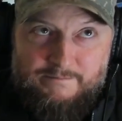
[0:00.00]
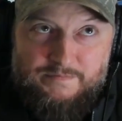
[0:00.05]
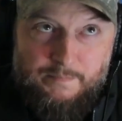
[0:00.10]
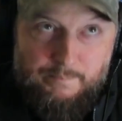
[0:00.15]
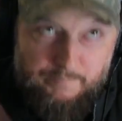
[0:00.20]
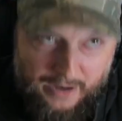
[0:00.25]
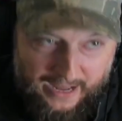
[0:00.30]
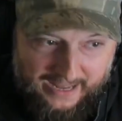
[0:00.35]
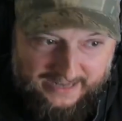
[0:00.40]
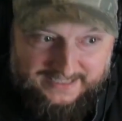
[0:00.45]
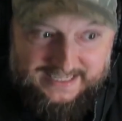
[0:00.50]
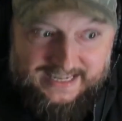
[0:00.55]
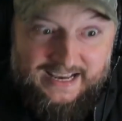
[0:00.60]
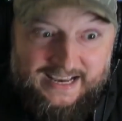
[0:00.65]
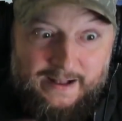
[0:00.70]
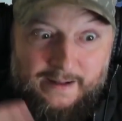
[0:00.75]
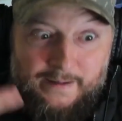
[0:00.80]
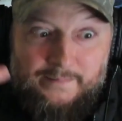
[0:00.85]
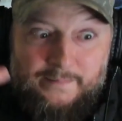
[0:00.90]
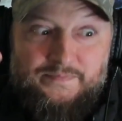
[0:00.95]
But
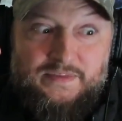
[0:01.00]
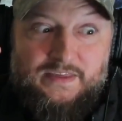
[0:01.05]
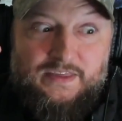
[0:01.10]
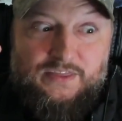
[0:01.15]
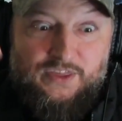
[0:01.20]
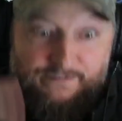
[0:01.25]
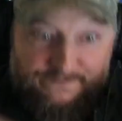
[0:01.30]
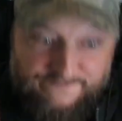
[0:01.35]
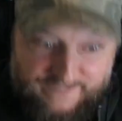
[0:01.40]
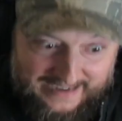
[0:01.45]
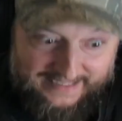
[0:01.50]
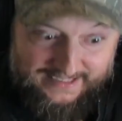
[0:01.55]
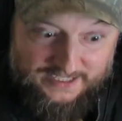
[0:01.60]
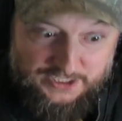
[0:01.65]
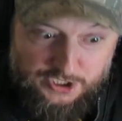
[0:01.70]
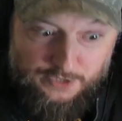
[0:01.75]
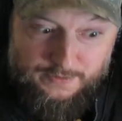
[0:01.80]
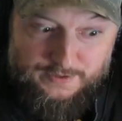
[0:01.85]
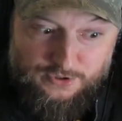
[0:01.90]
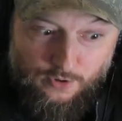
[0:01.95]
the fact that
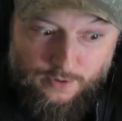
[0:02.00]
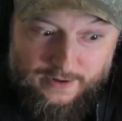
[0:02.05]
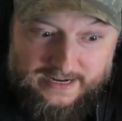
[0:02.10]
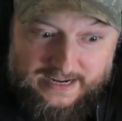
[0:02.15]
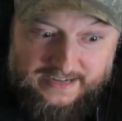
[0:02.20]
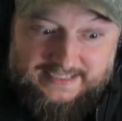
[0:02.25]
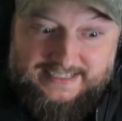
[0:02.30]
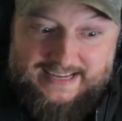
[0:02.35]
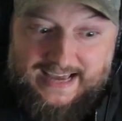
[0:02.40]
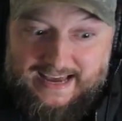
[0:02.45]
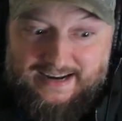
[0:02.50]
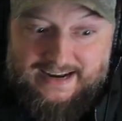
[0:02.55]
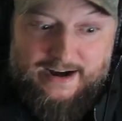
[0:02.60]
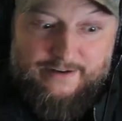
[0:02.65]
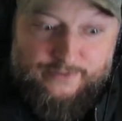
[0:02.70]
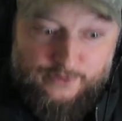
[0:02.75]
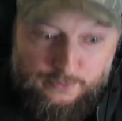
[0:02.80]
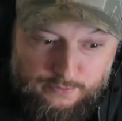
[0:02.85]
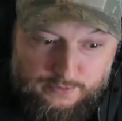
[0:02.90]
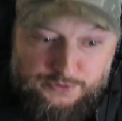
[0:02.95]
she was already undead and
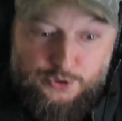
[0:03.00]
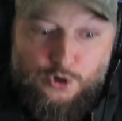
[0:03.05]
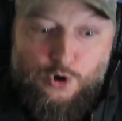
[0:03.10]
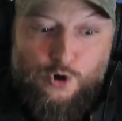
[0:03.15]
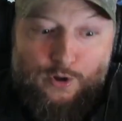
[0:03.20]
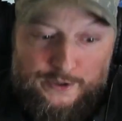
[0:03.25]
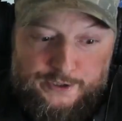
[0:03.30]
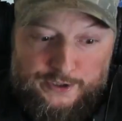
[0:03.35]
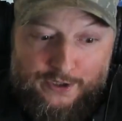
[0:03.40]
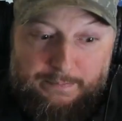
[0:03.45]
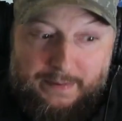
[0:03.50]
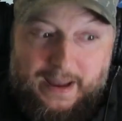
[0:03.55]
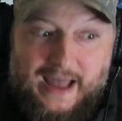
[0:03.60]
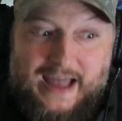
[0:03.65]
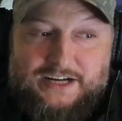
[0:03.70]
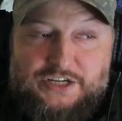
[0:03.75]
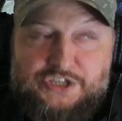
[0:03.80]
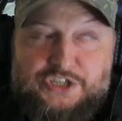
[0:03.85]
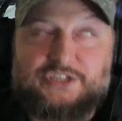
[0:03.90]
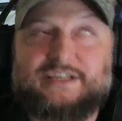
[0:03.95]
everyone was calling her
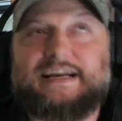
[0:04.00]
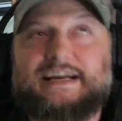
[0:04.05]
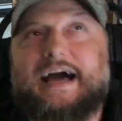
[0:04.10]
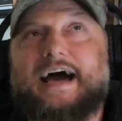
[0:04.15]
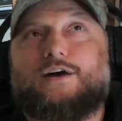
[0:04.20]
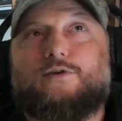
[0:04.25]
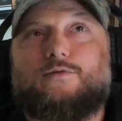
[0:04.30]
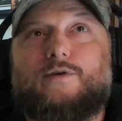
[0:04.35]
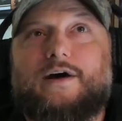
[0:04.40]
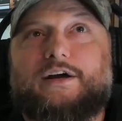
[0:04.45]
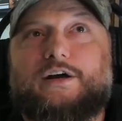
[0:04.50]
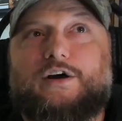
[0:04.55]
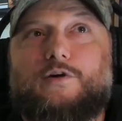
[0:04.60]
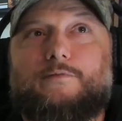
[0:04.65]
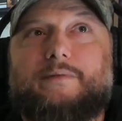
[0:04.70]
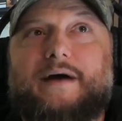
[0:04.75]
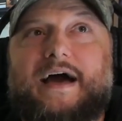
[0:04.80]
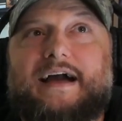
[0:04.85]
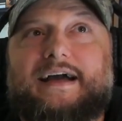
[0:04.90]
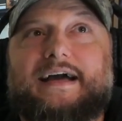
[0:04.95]
back, and she's like, I don't want to go
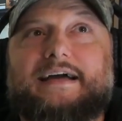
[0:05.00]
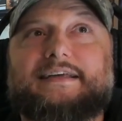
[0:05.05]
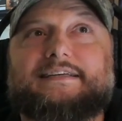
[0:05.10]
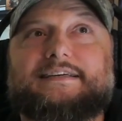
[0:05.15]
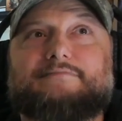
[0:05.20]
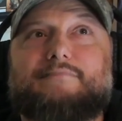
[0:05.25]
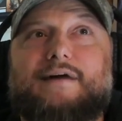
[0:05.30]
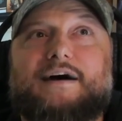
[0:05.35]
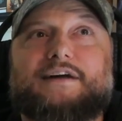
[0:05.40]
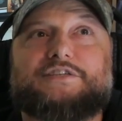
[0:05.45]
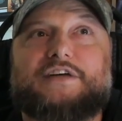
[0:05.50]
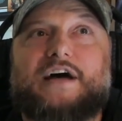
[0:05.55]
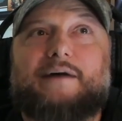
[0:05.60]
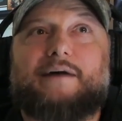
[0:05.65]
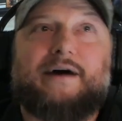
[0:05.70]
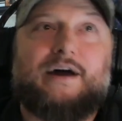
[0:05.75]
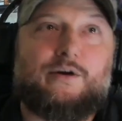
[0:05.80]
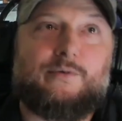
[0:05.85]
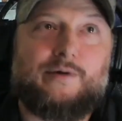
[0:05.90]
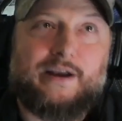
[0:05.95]
back. I did my
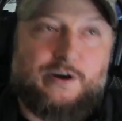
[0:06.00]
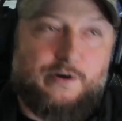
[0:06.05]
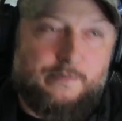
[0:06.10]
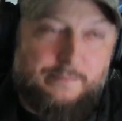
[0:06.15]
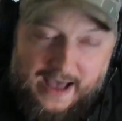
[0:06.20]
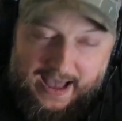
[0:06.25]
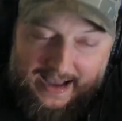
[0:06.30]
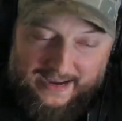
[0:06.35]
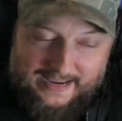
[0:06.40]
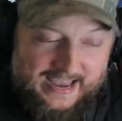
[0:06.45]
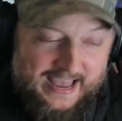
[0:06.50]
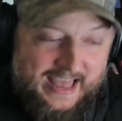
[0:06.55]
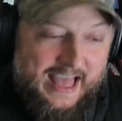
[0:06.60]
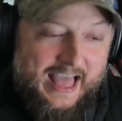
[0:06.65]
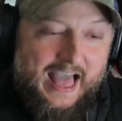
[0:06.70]
job. I don't want to go back.